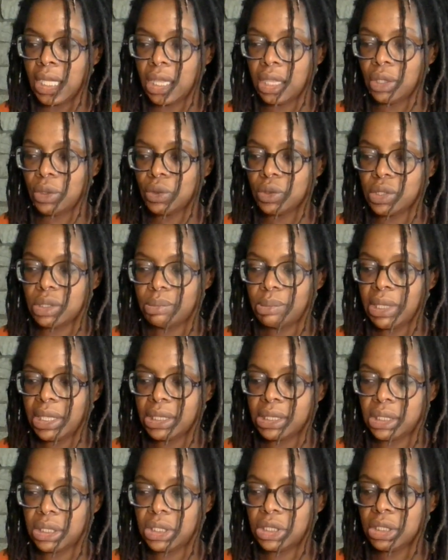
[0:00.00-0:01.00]
those
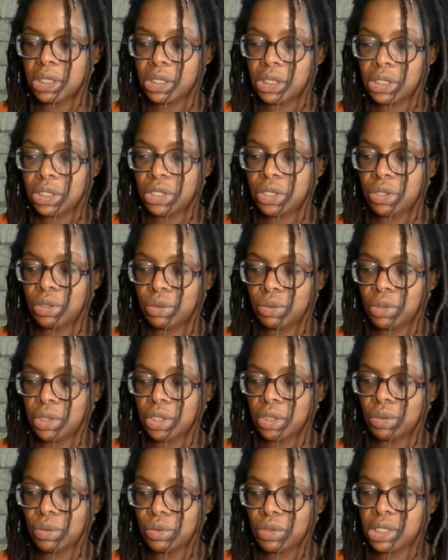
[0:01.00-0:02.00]
messages to you.